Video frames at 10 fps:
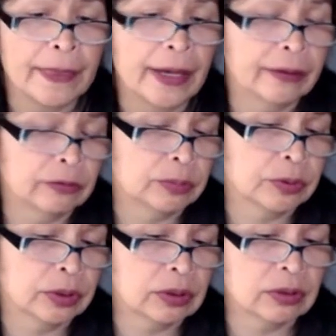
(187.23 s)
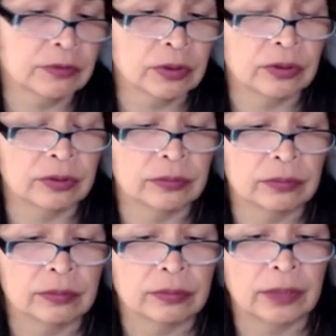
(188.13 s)
it was pretty difficult
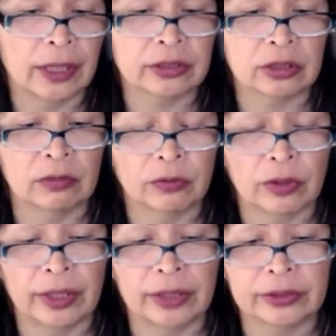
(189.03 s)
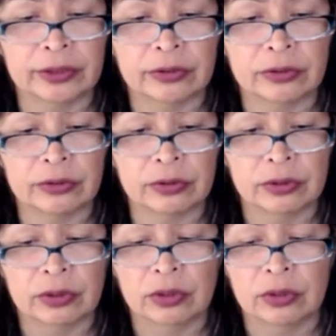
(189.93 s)
actually for our
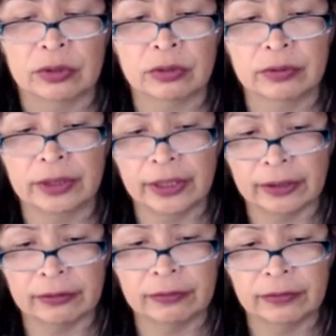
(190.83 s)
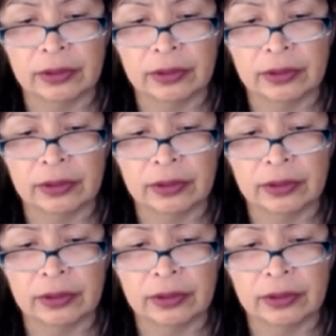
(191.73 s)
ancestors to live,